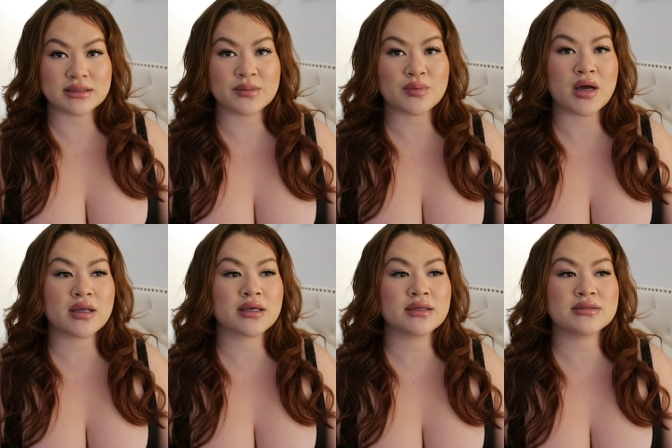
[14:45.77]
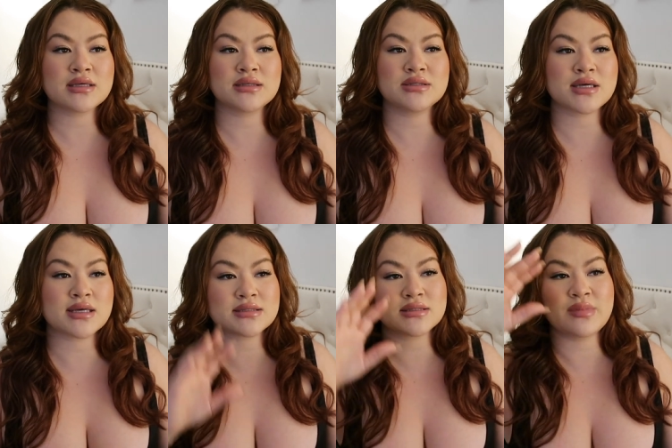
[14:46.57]
The product, it
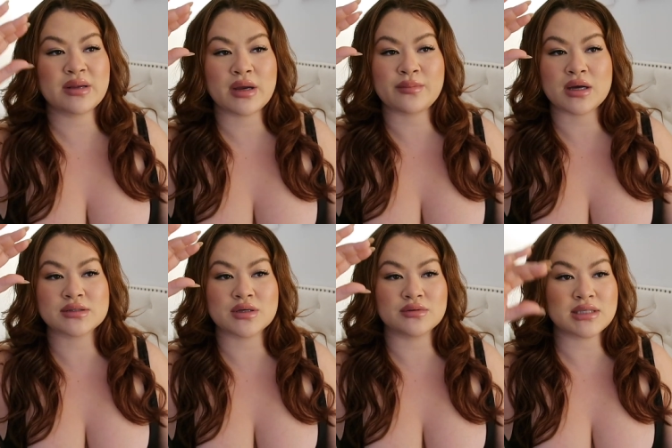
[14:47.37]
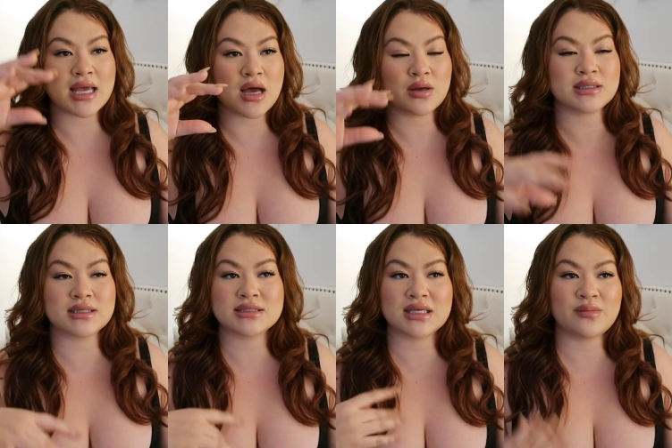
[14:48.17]
just made my brows go down.
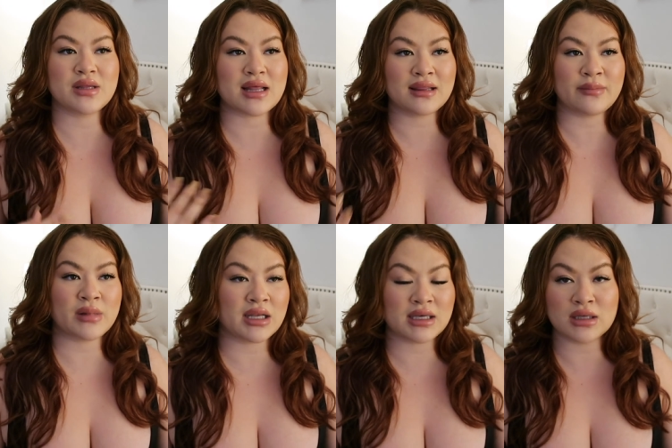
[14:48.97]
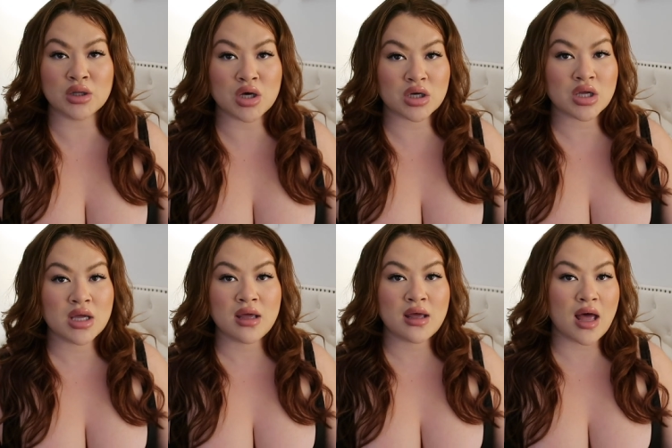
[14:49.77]
Doesn't give me that laminated look.
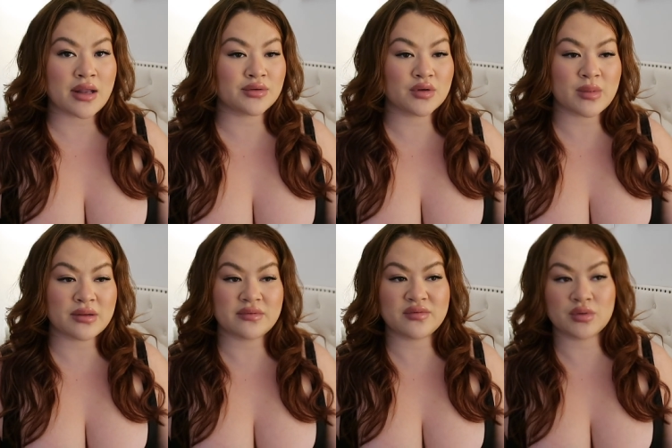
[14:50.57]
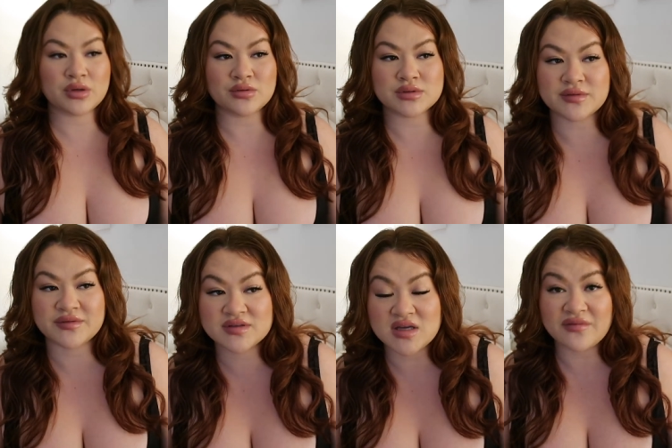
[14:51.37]
I don't know, maybe if you want to go
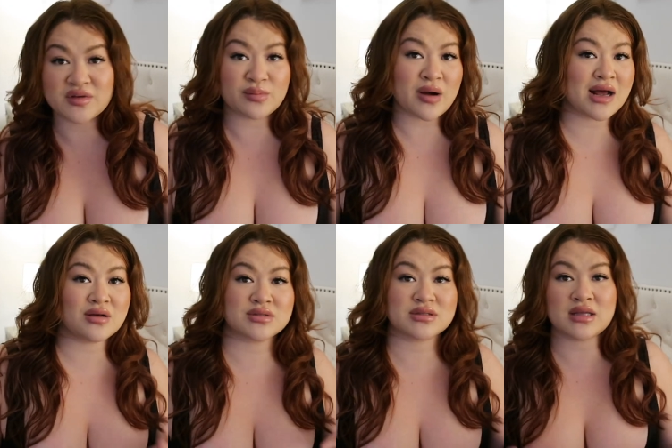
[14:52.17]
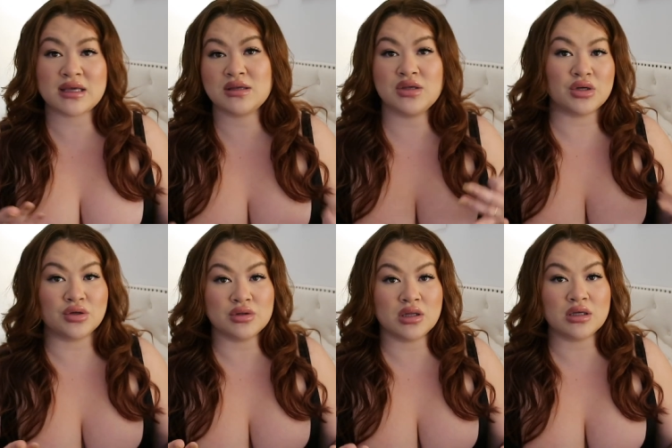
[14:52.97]
softer brows, like, you know,
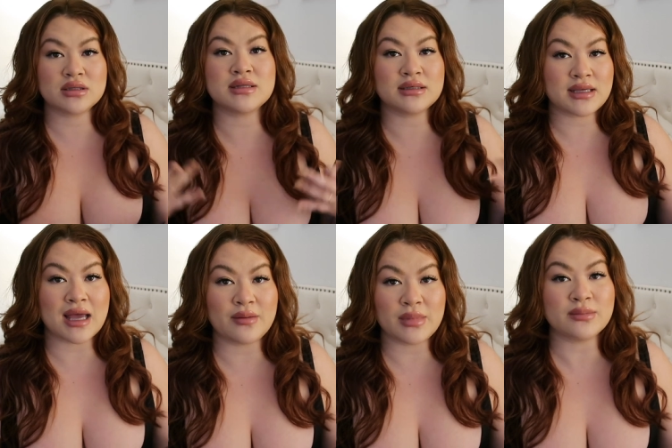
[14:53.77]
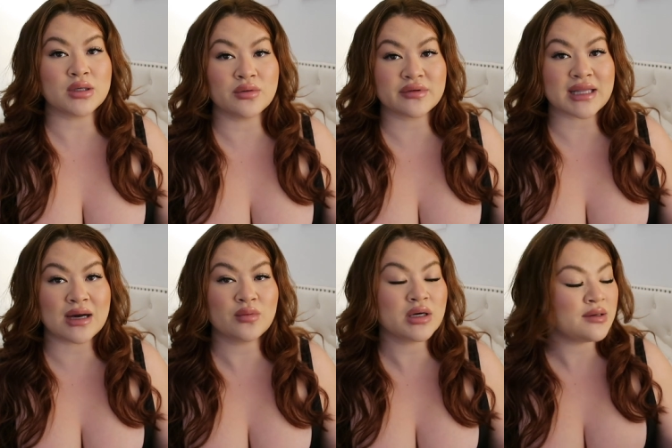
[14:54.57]
look, then yeah, maybe go with
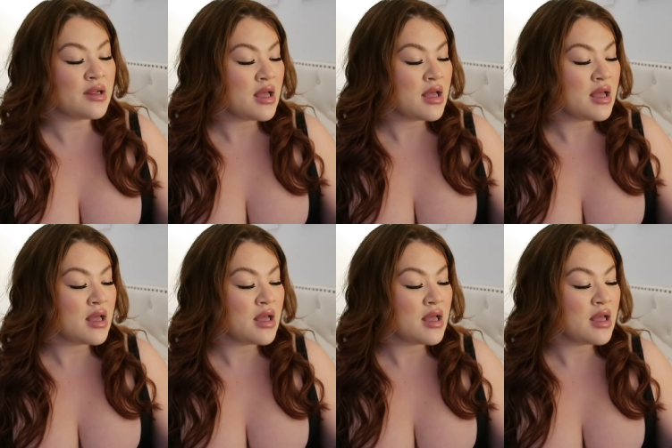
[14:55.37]
that one.